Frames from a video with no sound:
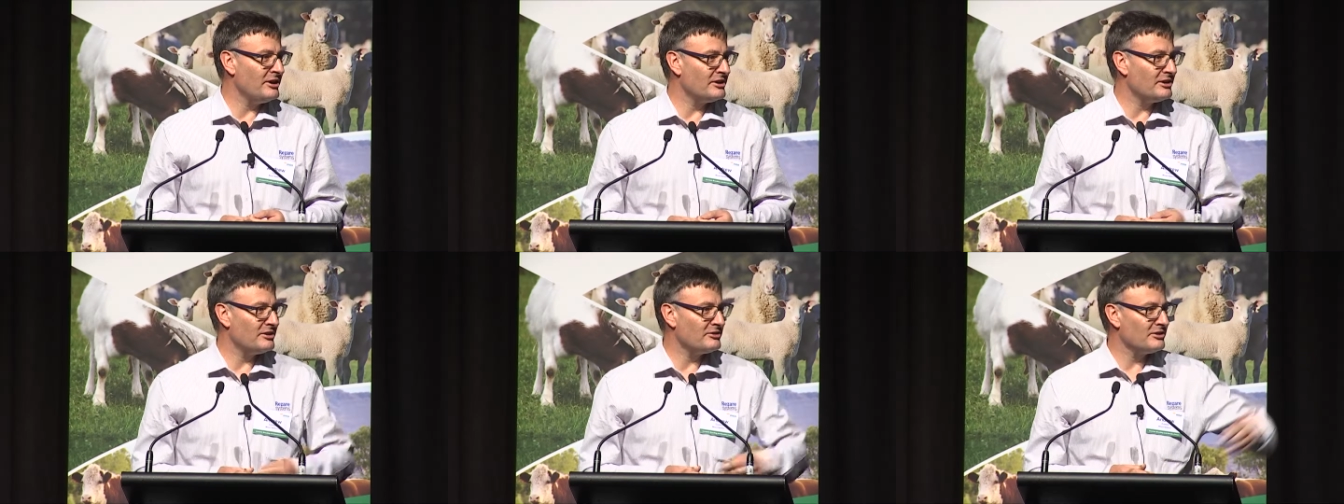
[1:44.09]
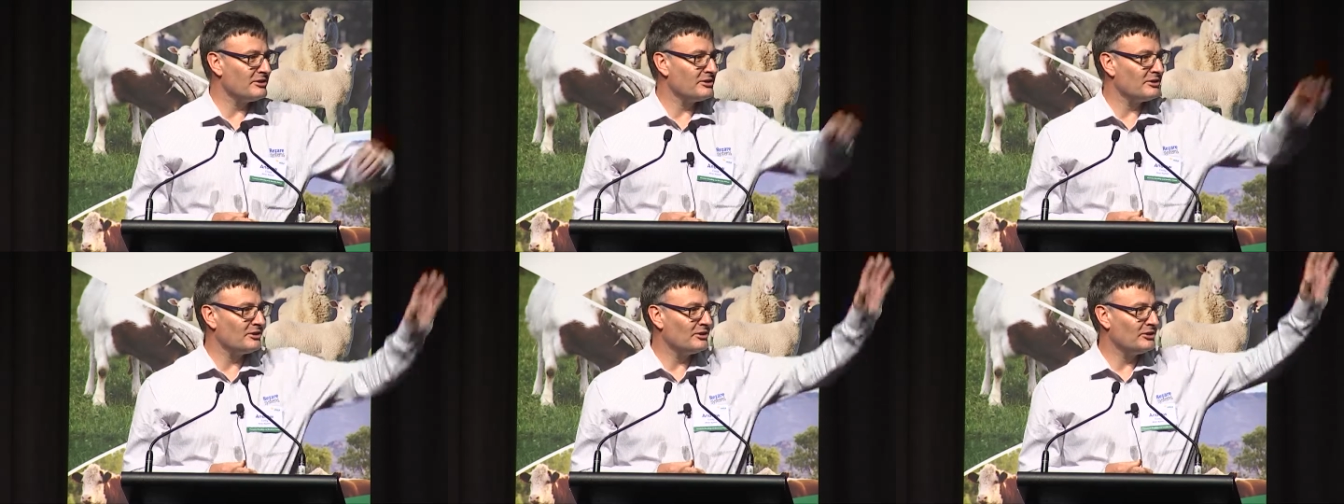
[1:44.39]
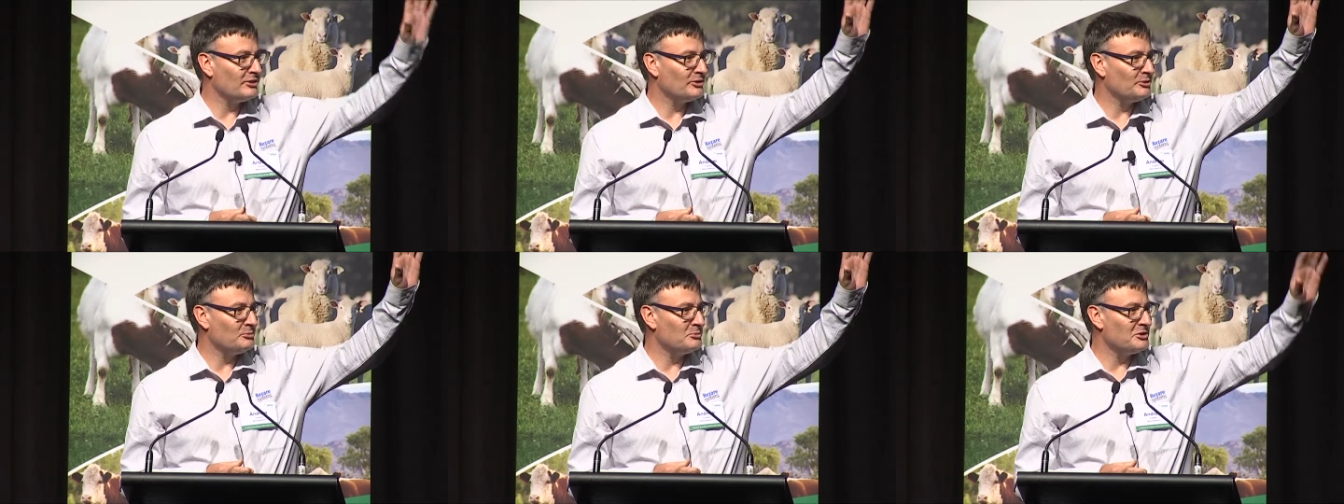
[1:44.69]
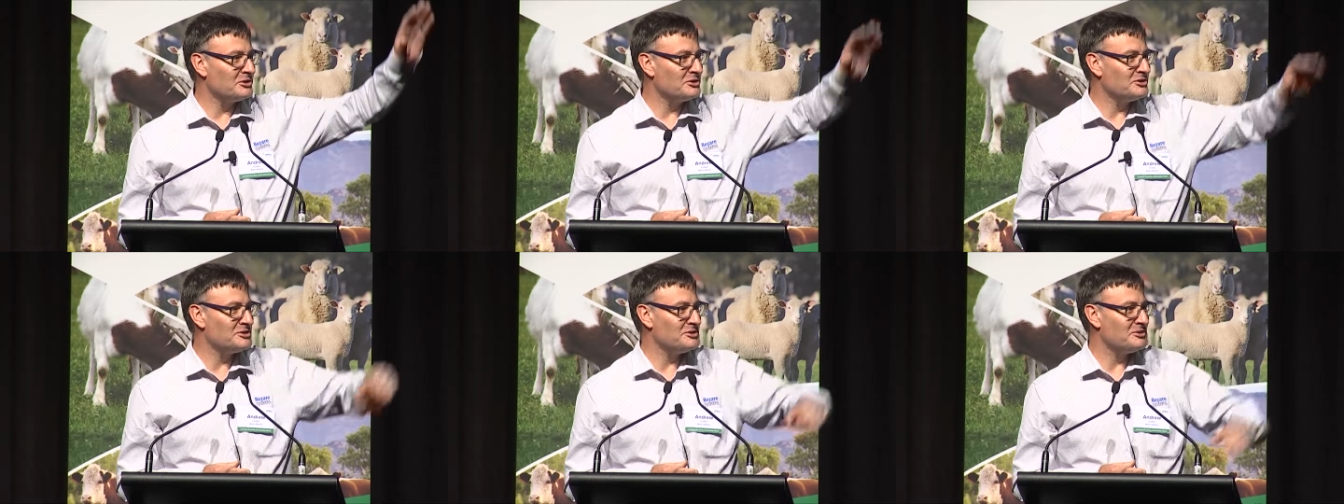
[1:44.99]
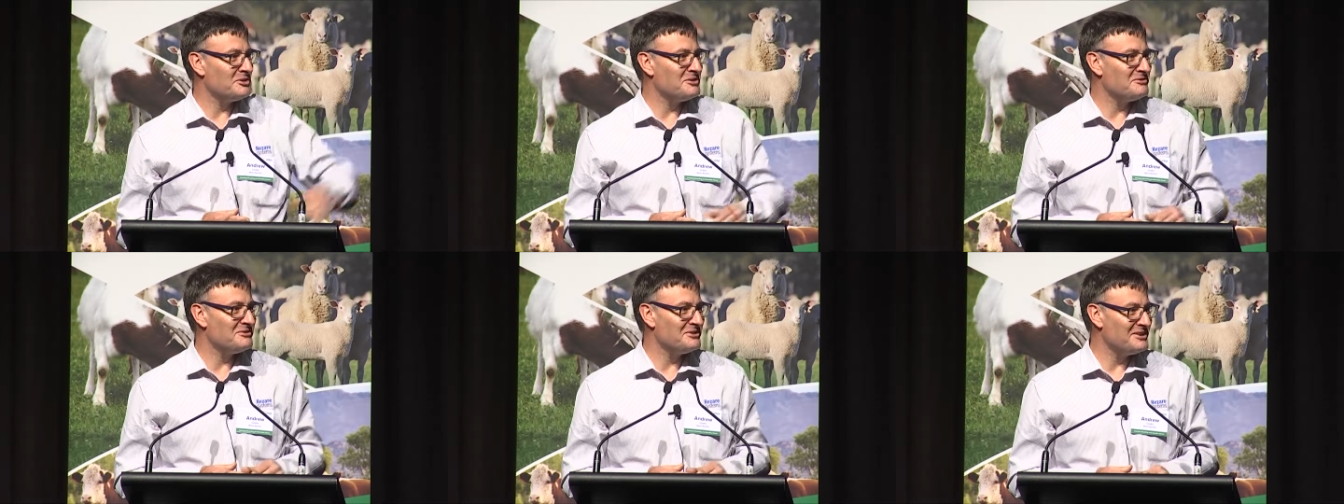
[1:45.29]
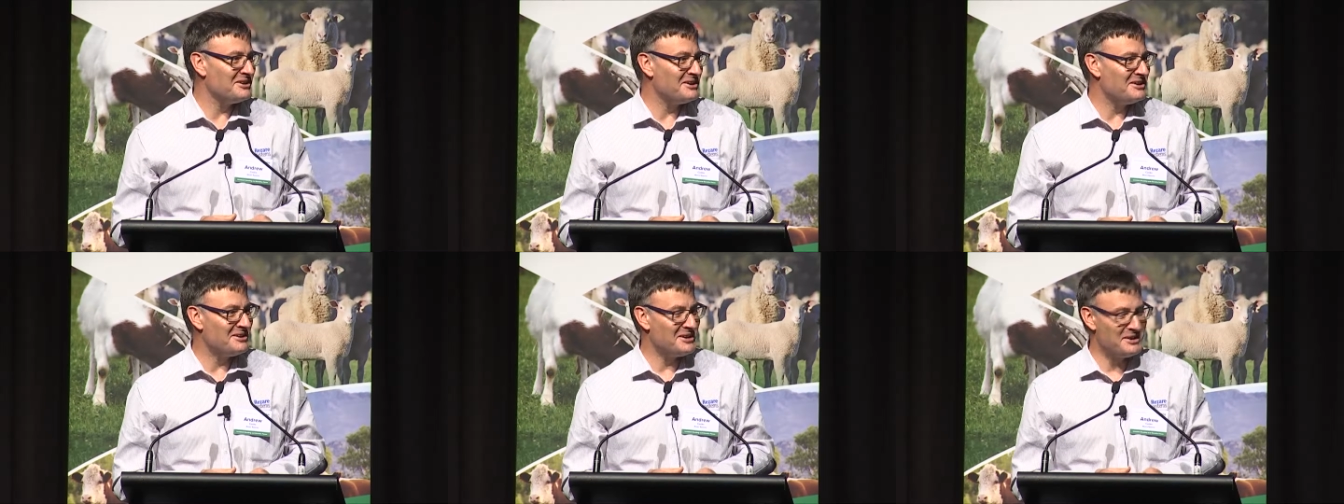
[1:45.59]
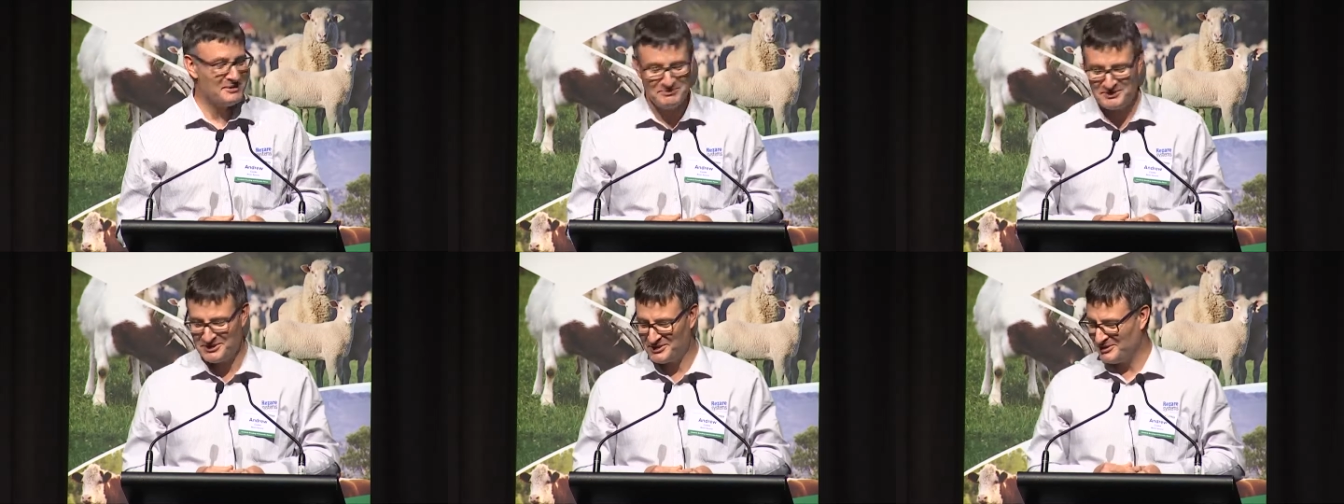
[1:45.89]
and I think I spotted you over there,
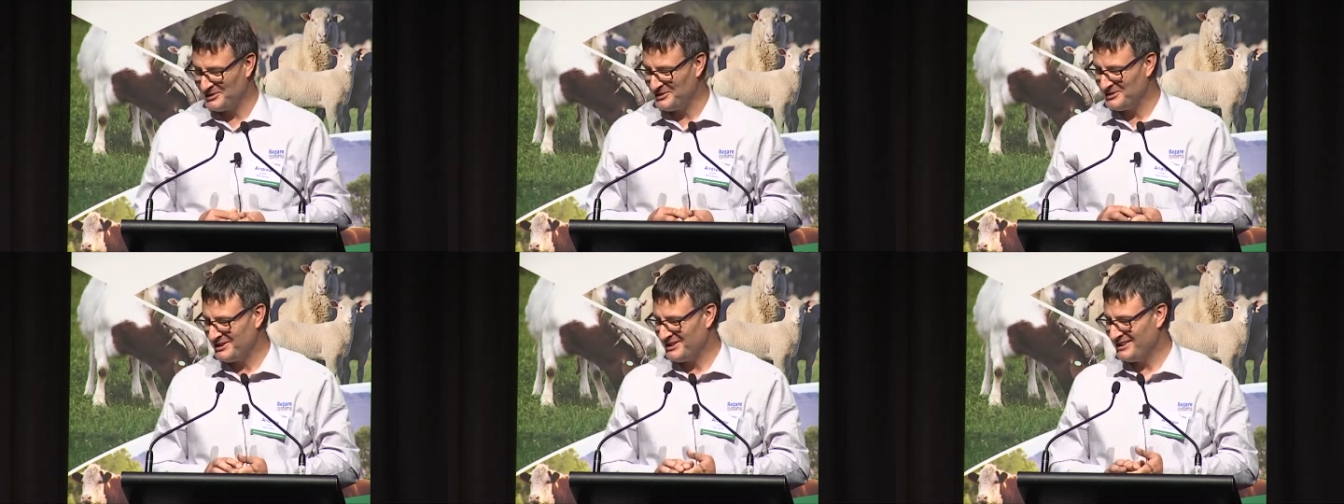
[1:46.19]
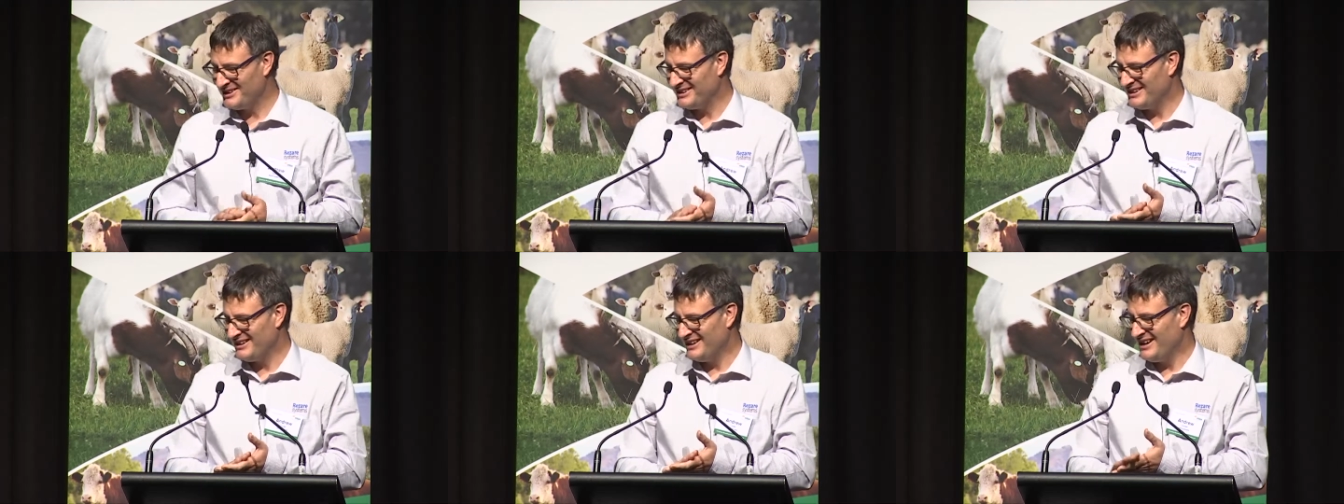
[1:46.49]
absolutely.